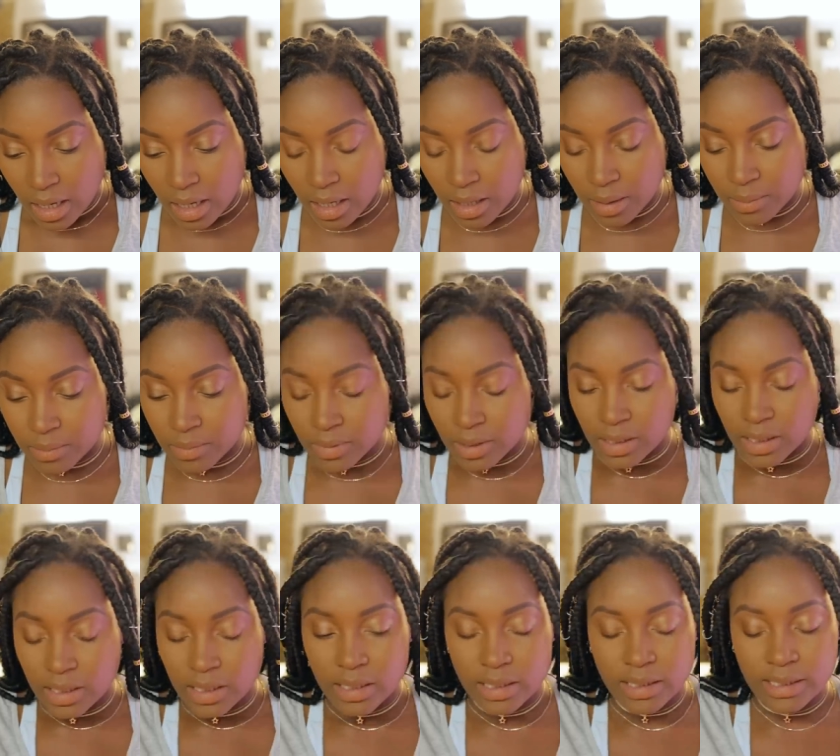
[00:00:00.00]
Um,
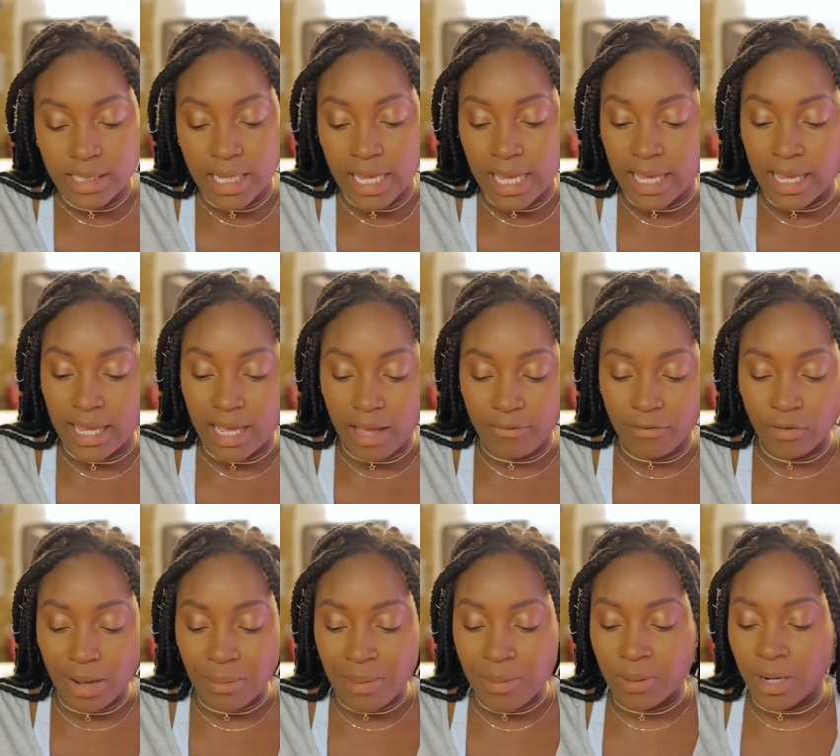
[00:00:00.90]
yeah, I
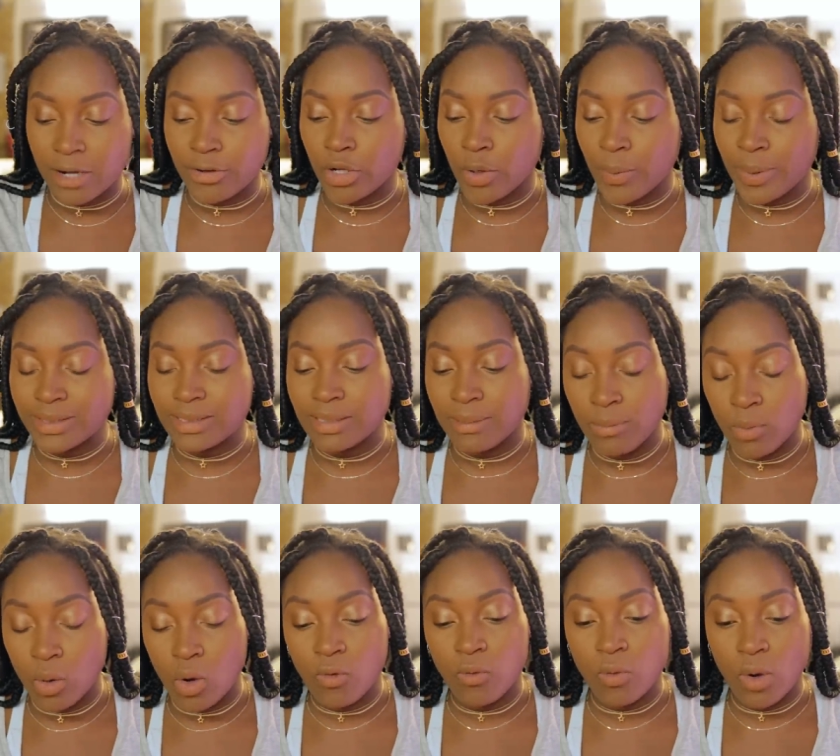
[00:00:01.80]
feel like people are noticing
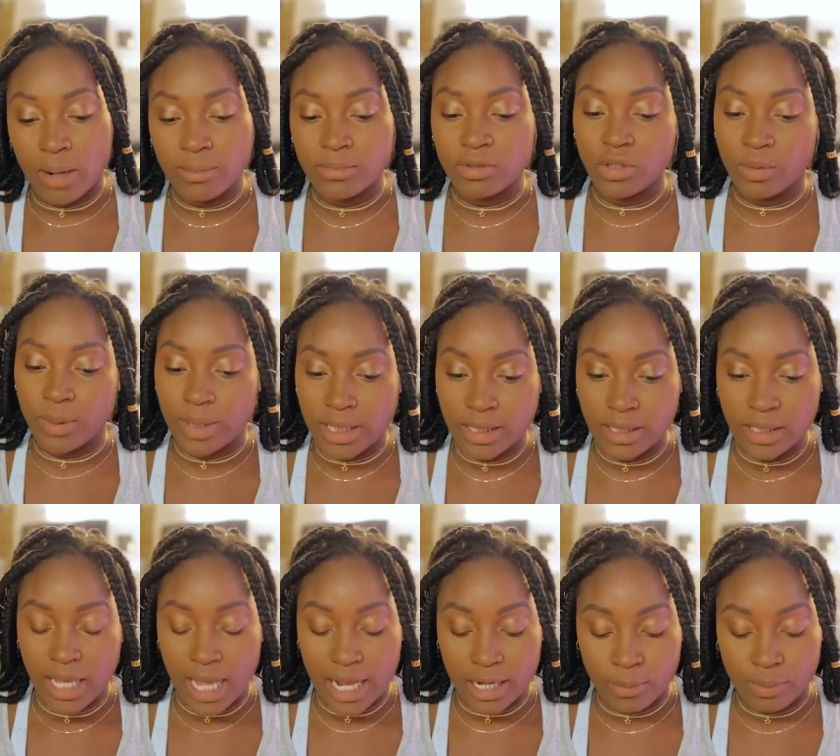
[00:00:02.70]
more of what I'm
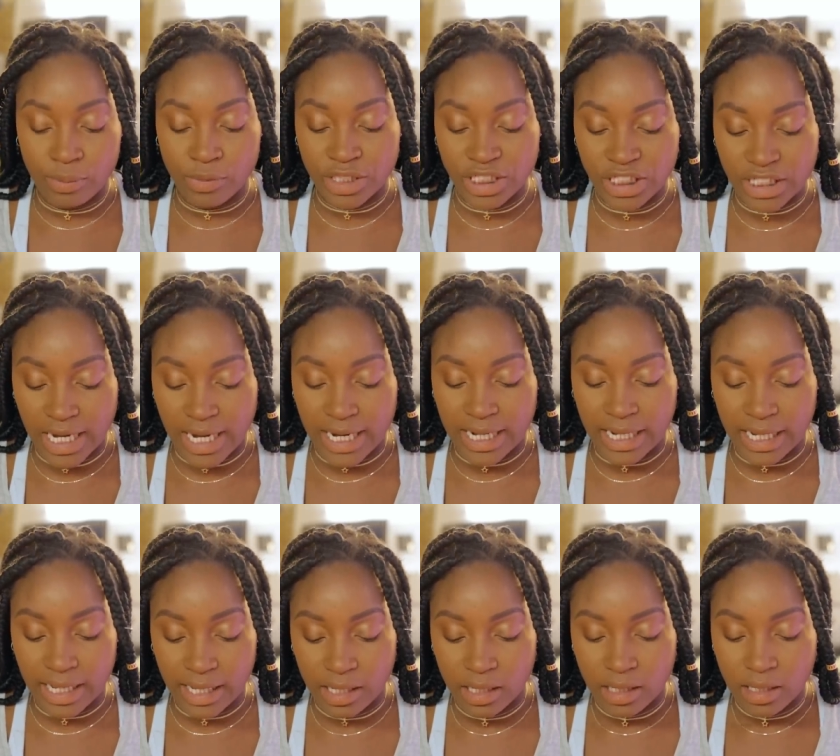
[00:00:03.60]
doing and appreciating
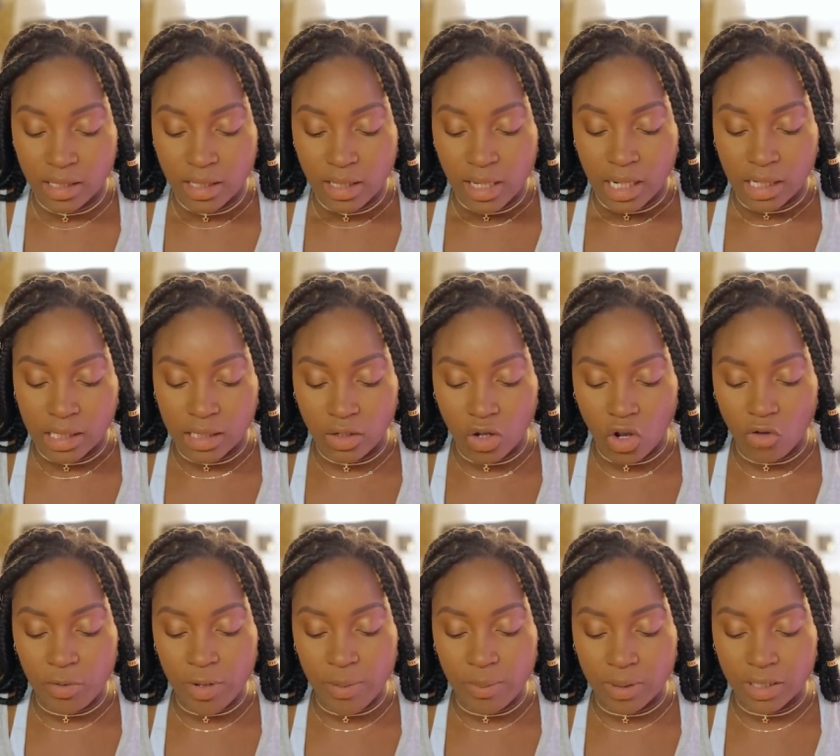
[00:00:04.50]
it. And a lot
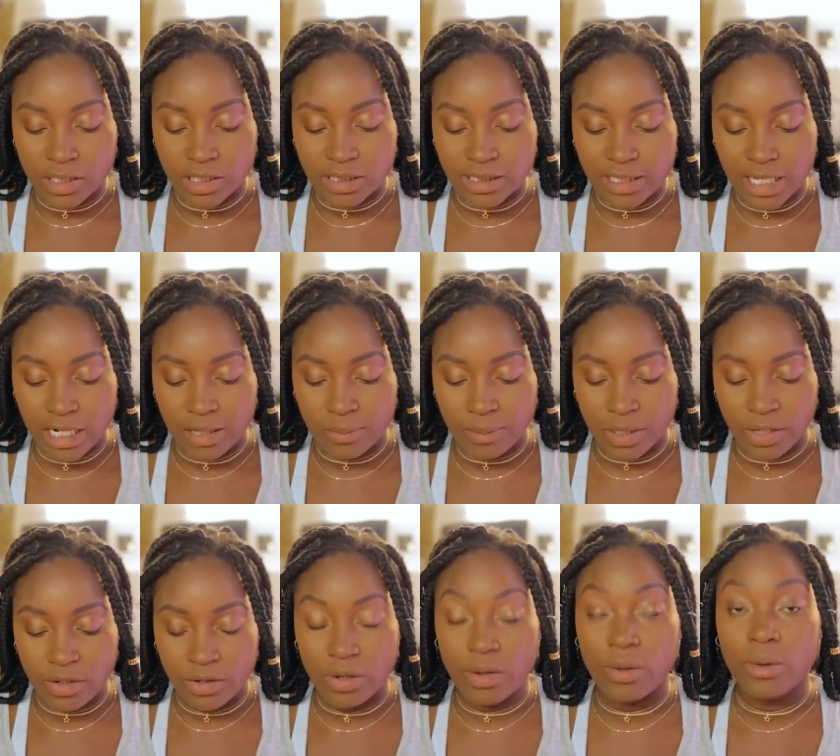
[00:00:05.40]
of people are just telling me,
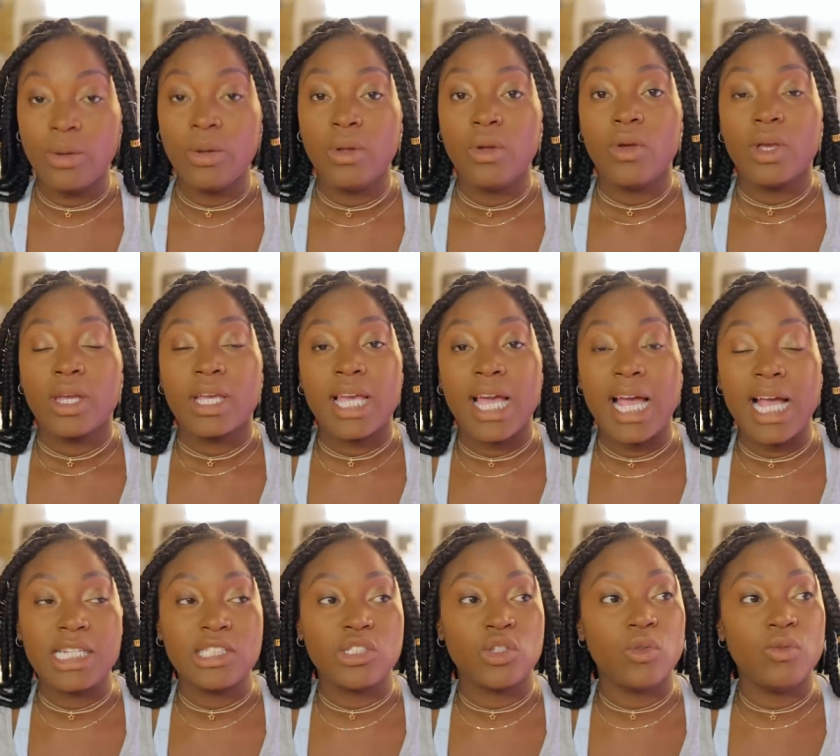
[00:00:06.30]
you know,
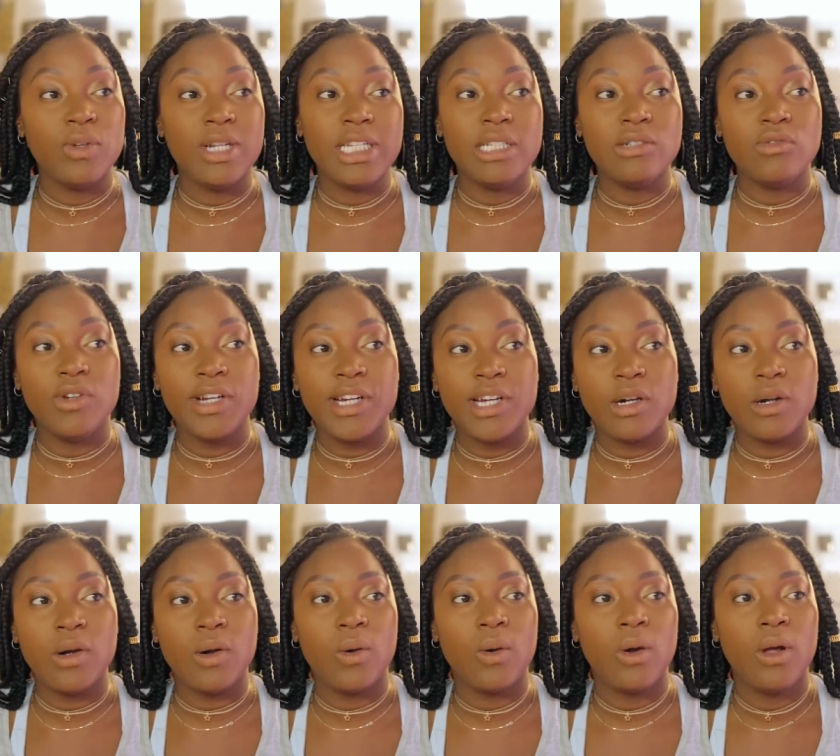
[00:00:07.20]
Cash, you're really
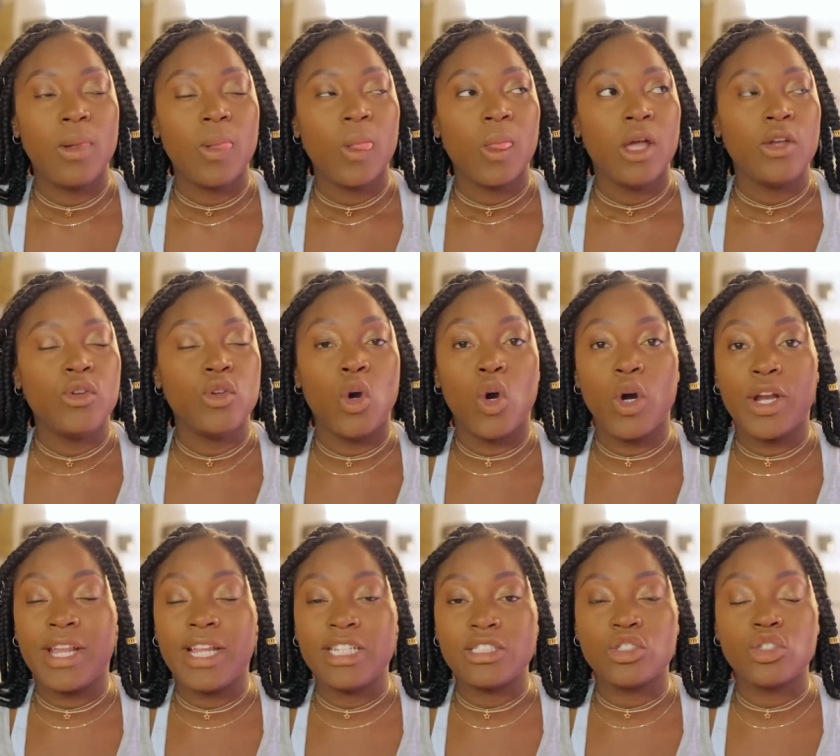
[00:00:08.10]
real, you're
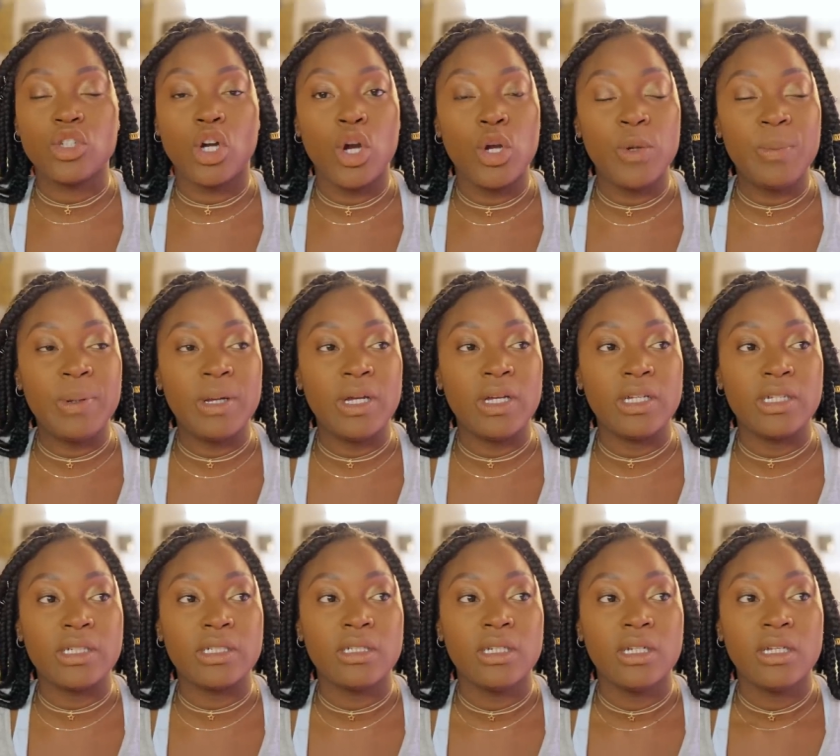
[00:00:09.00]
honest, you're
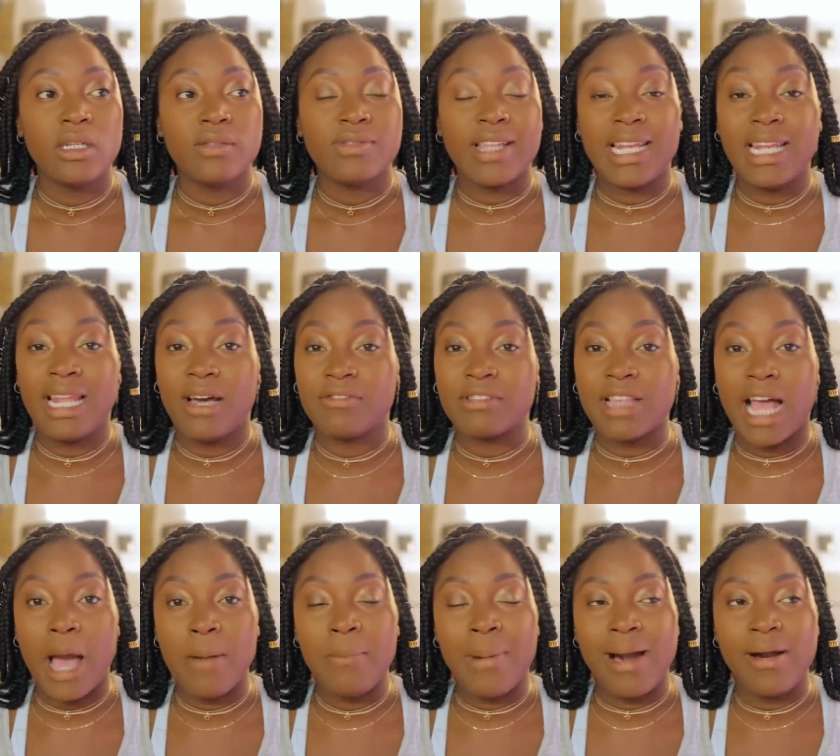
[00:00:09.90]
open. They love
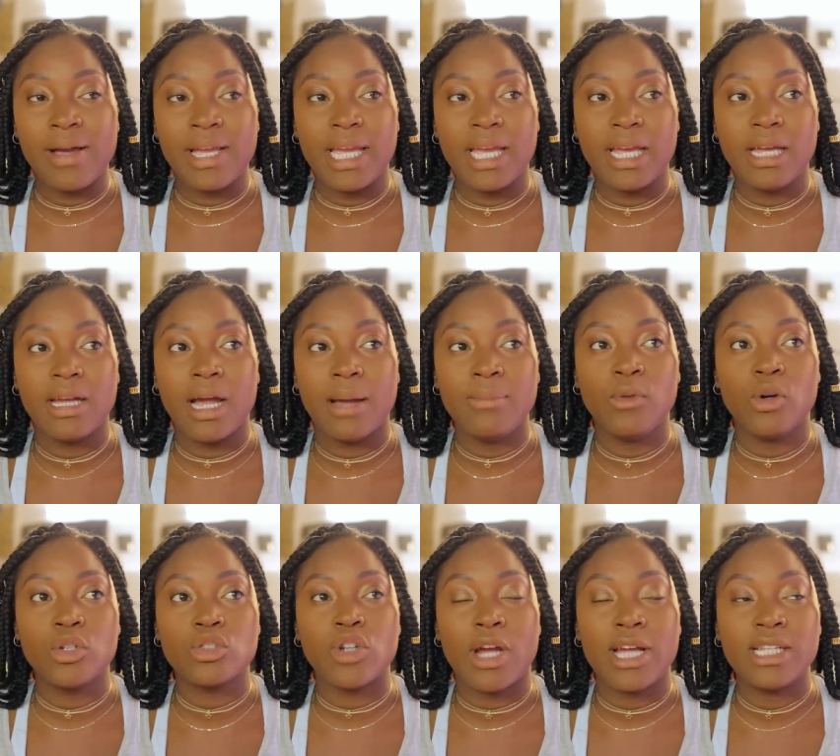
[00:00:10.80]
that about it. I'm
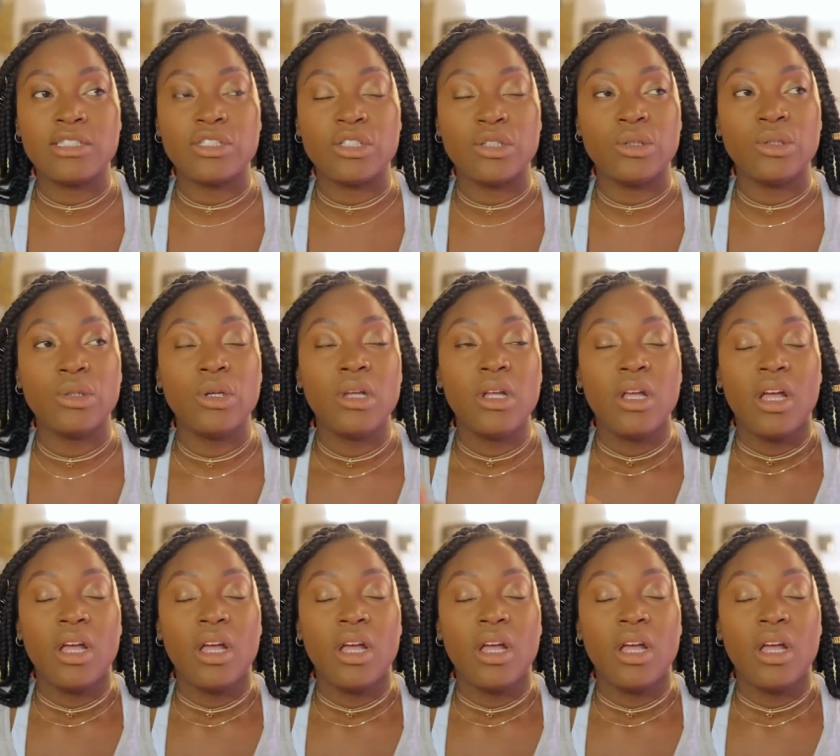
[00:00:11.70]
not trying to...